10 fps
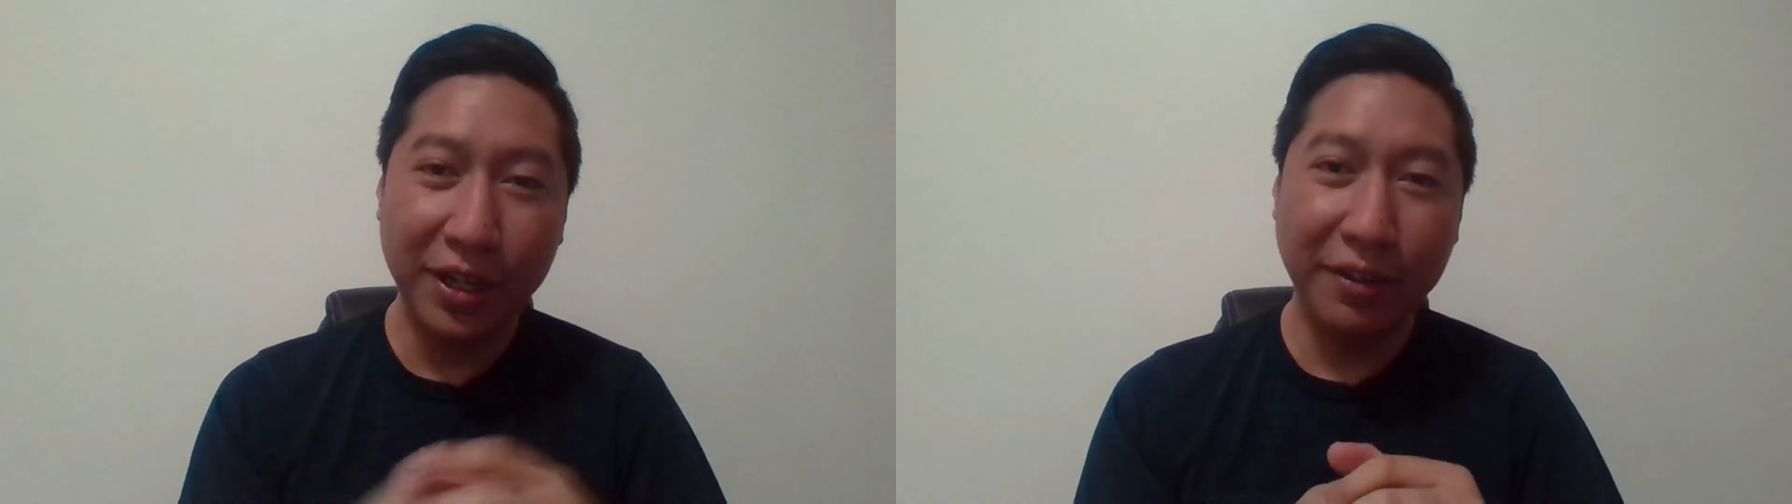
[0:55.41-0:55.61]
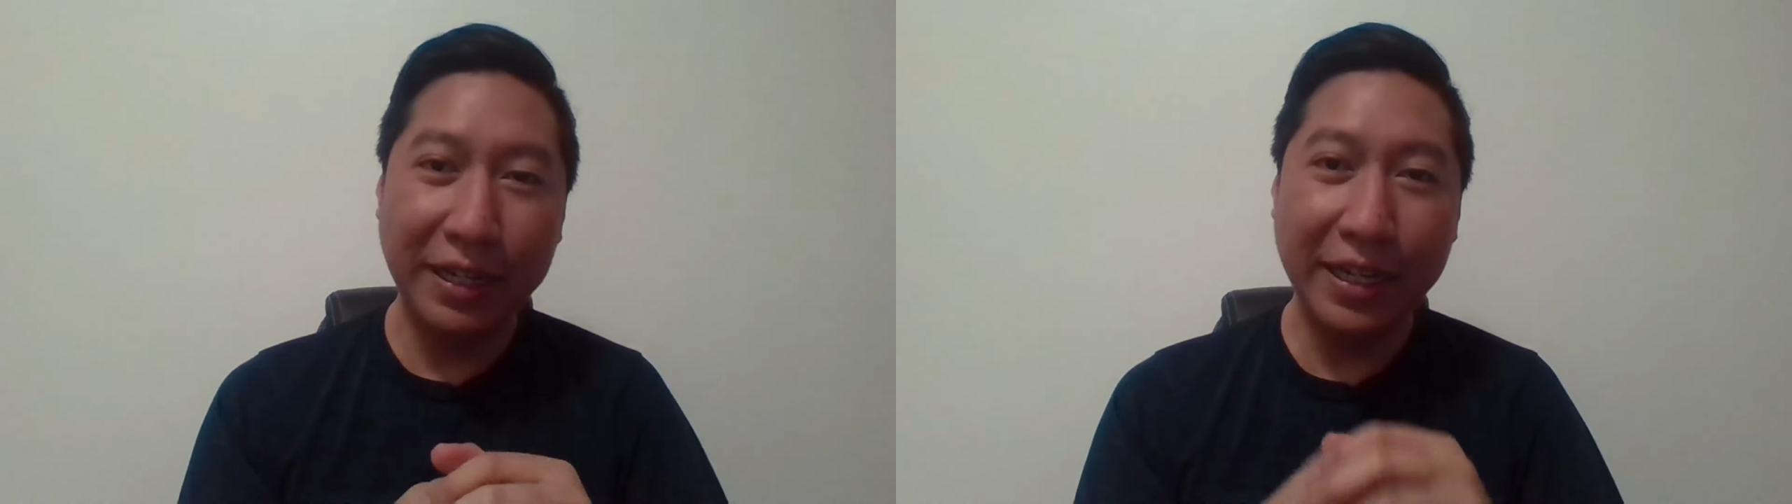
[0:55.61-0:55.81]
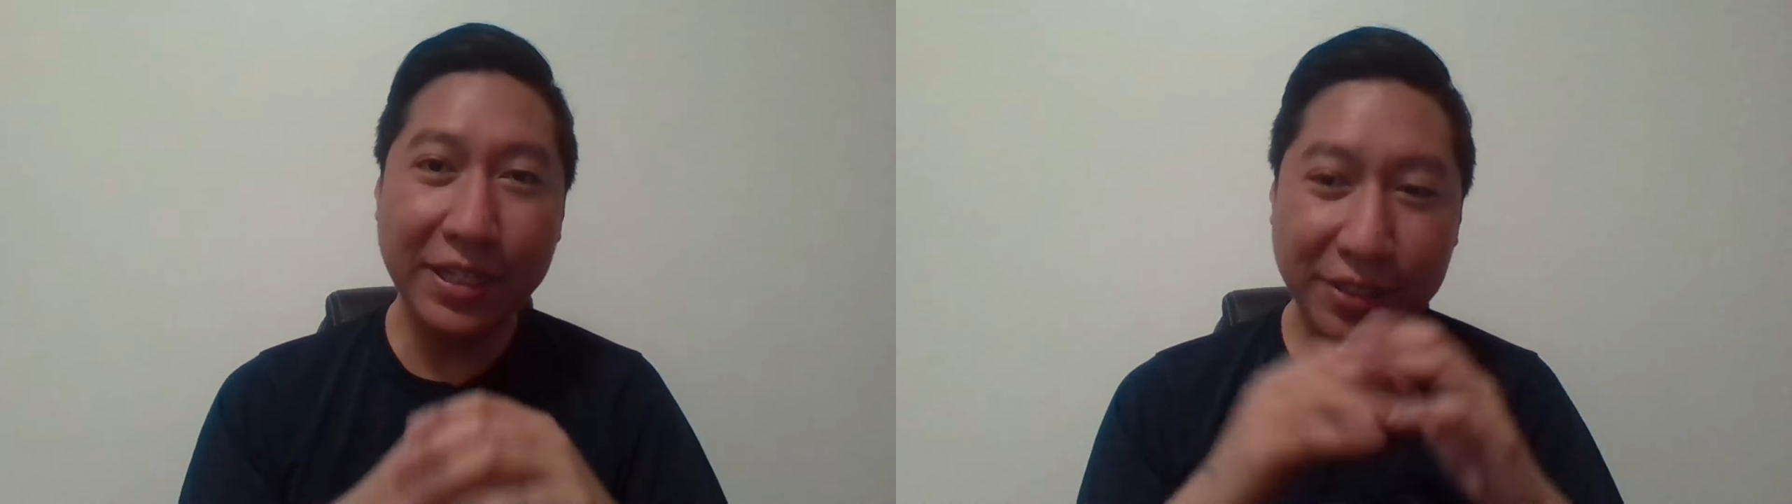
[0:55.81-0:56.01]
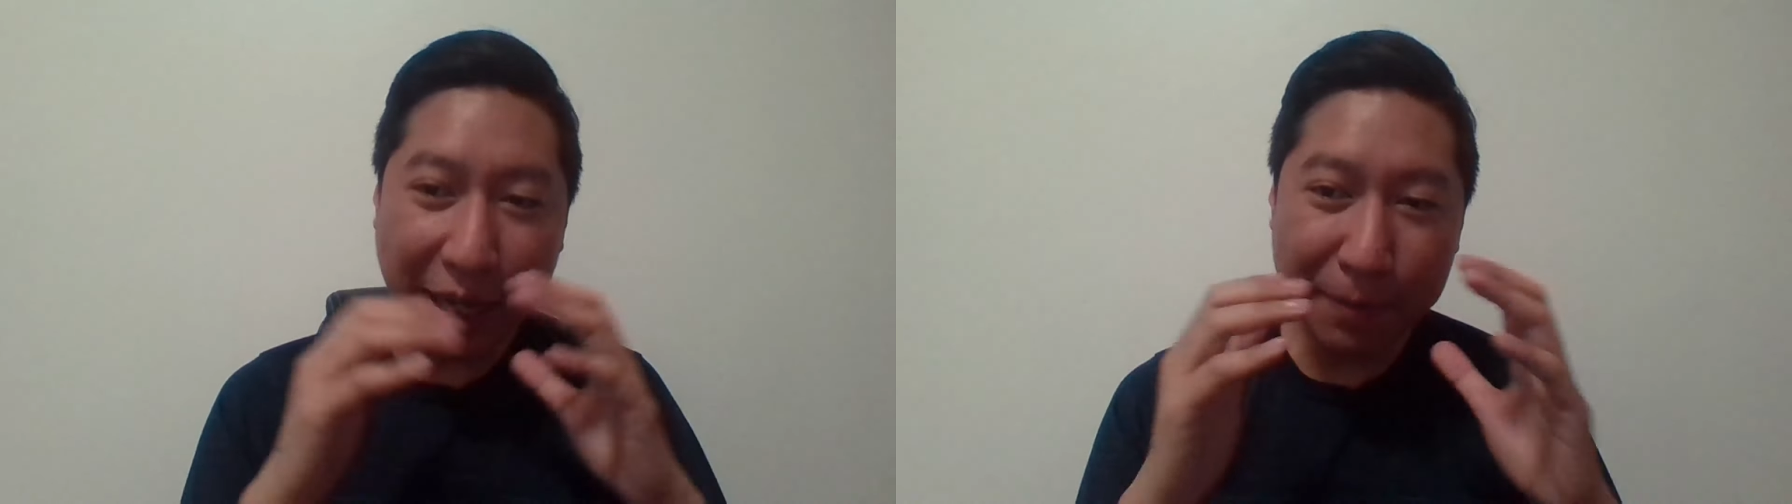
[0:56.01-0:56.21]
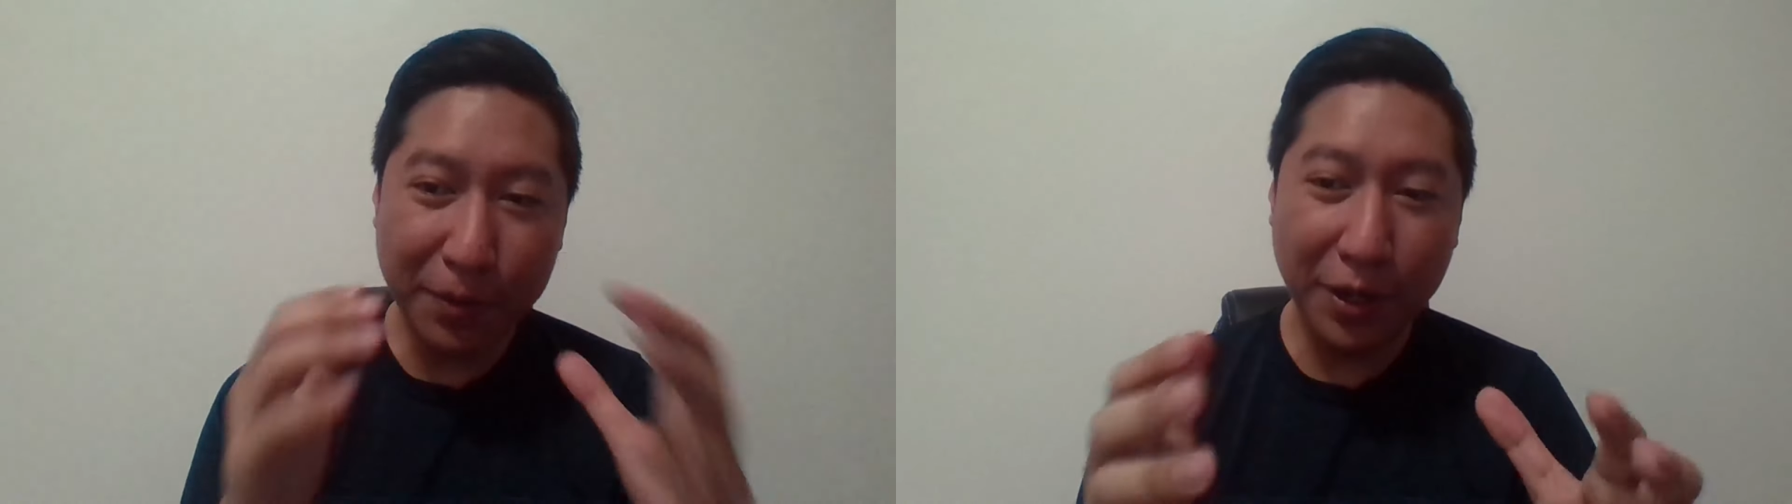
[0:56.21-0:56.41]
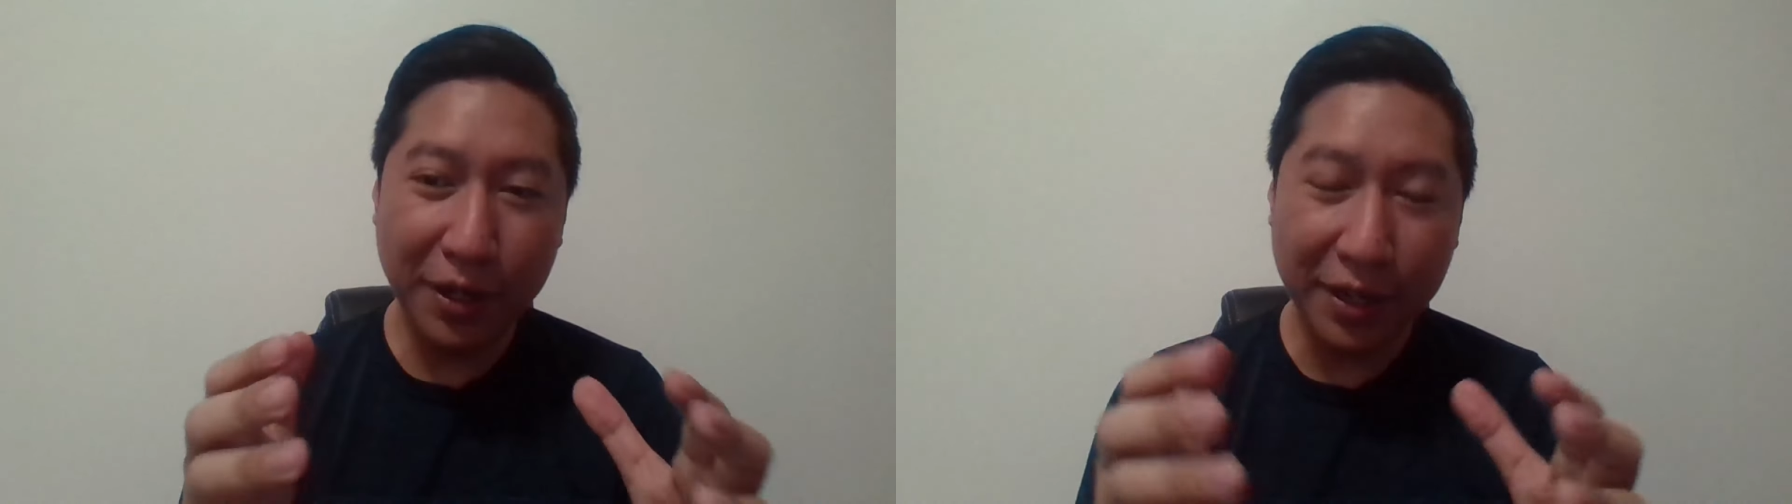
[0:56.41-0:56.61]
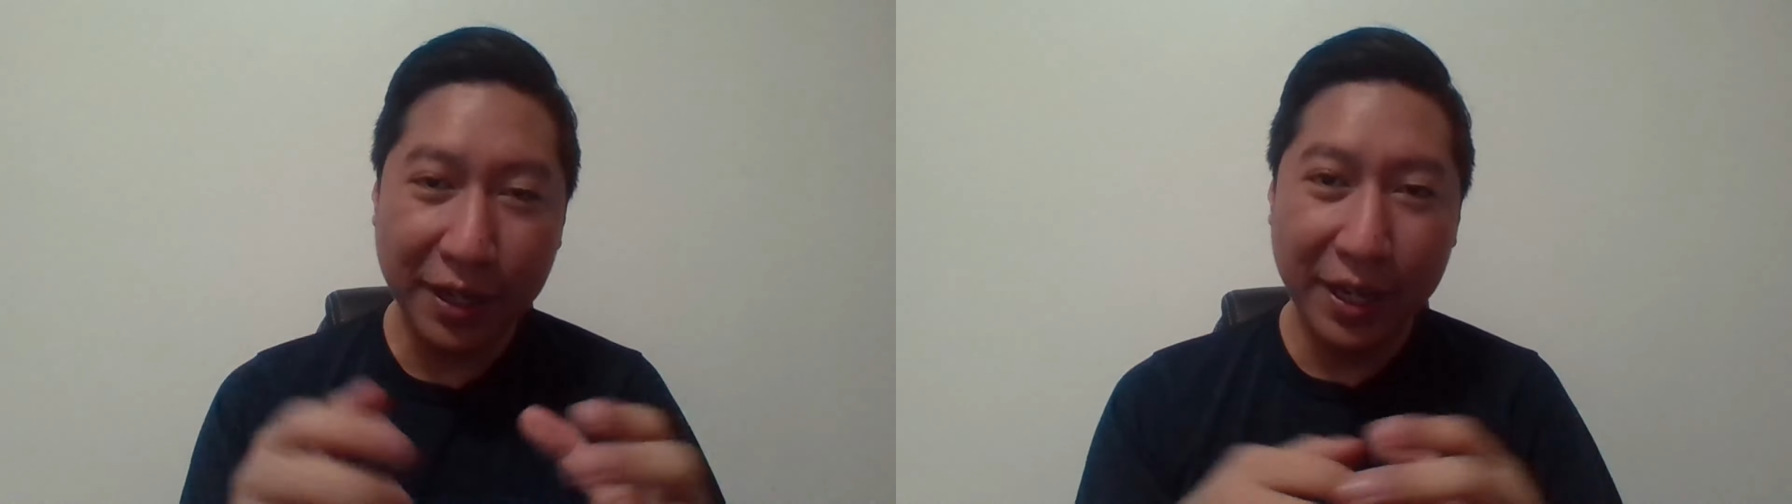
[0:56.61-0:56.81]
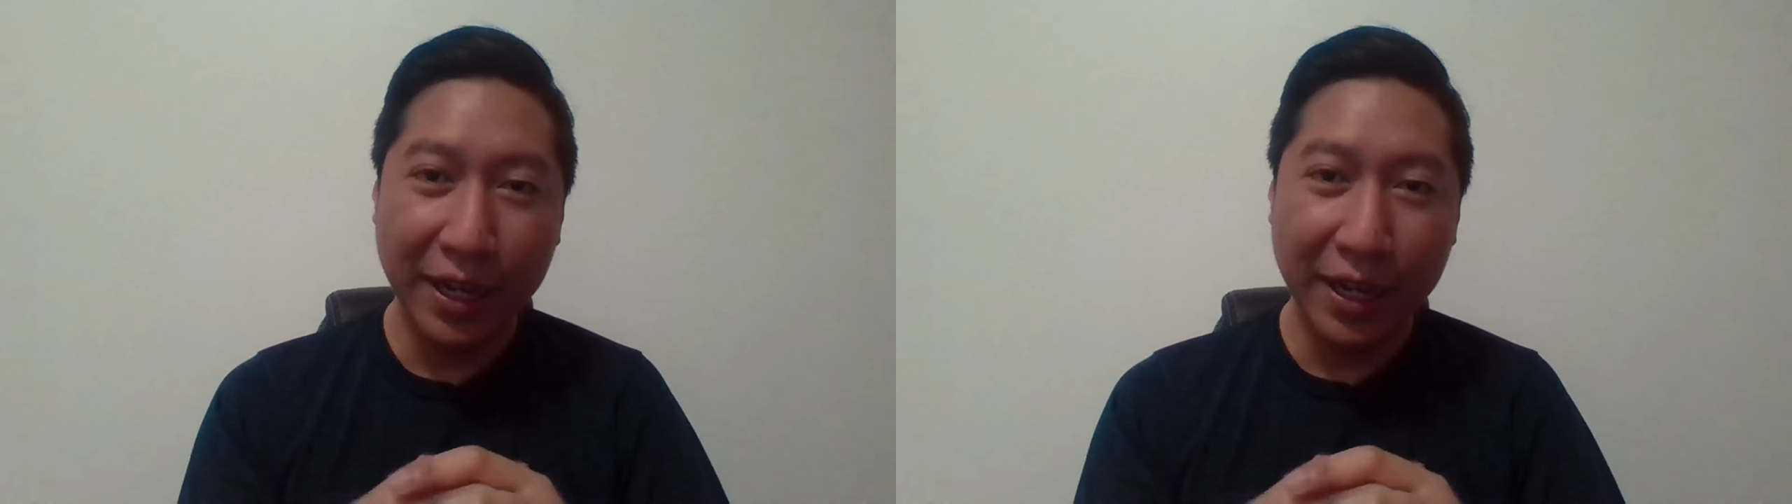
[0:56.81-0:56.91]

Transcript: really stable,